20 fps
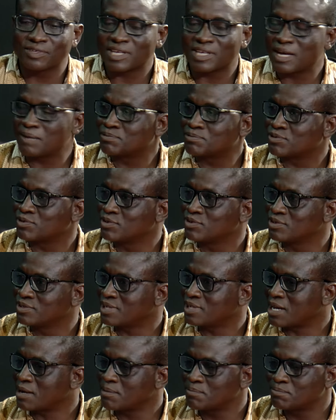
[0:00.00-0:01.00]
absolute,
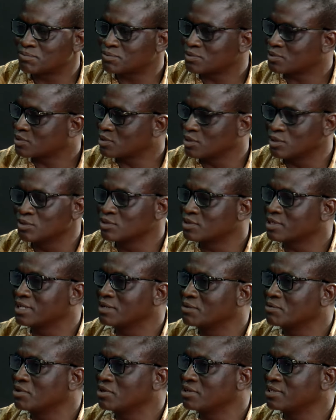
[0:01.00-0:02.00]
absolutely
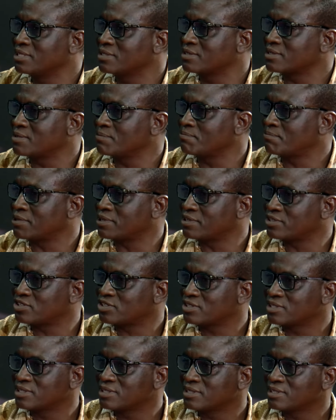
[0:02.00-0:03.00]
we're on the same page.
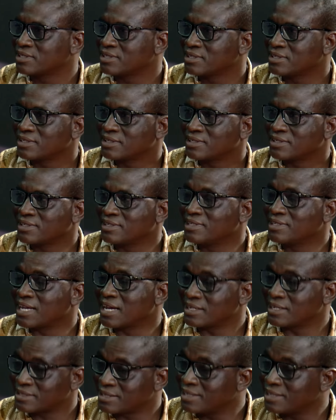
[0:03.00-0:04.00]
The,
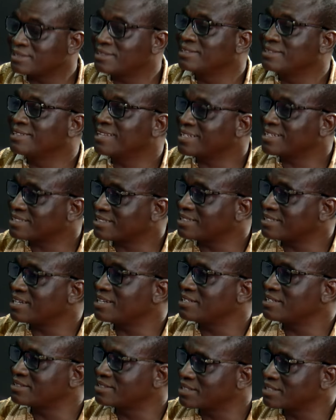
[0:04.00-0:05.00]
I said the National
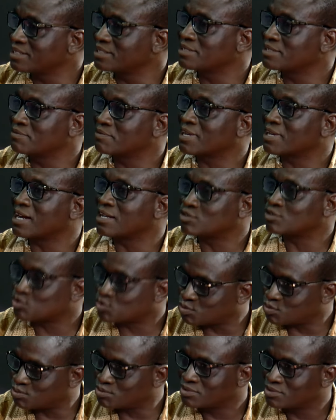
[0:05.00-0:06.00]
Executive
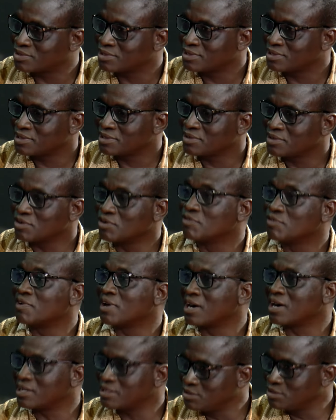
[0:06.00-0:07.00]
Council of
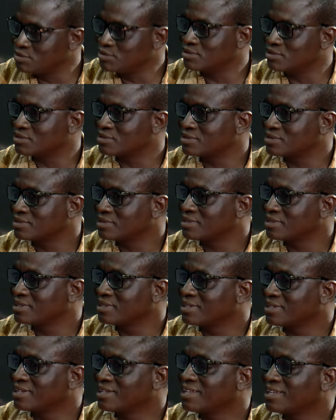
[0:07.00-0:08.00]
our union
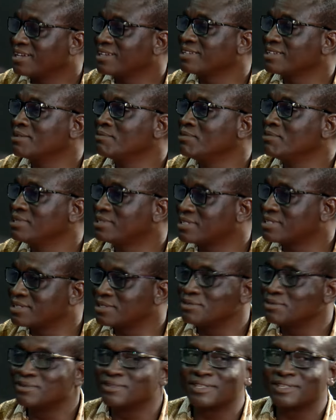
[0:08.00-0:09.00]
held a
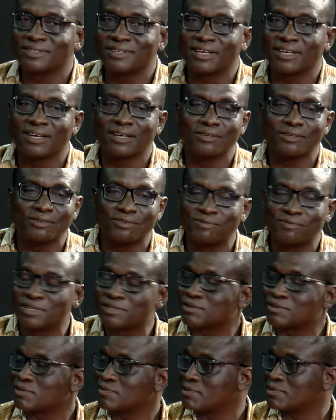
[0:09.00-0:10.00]
meeting in uh,
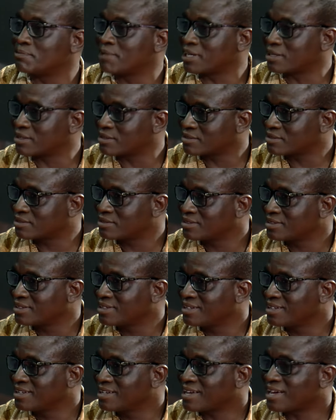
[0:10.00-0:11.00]
University of Ibadan
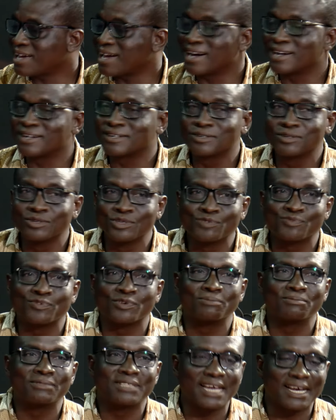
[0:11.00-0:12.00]
and rose
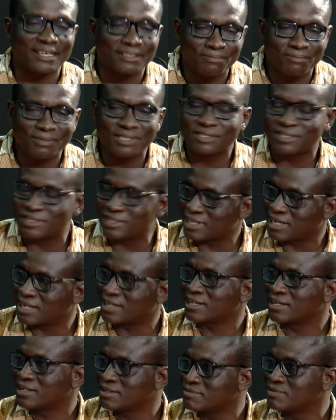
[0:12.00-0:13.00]
from that meeting
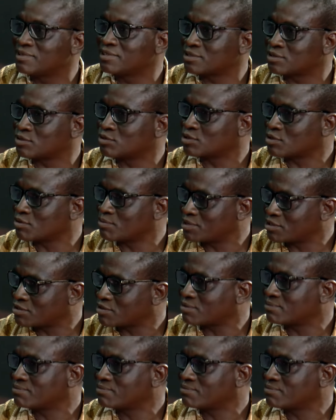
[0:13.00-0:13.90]
and gave this automaton.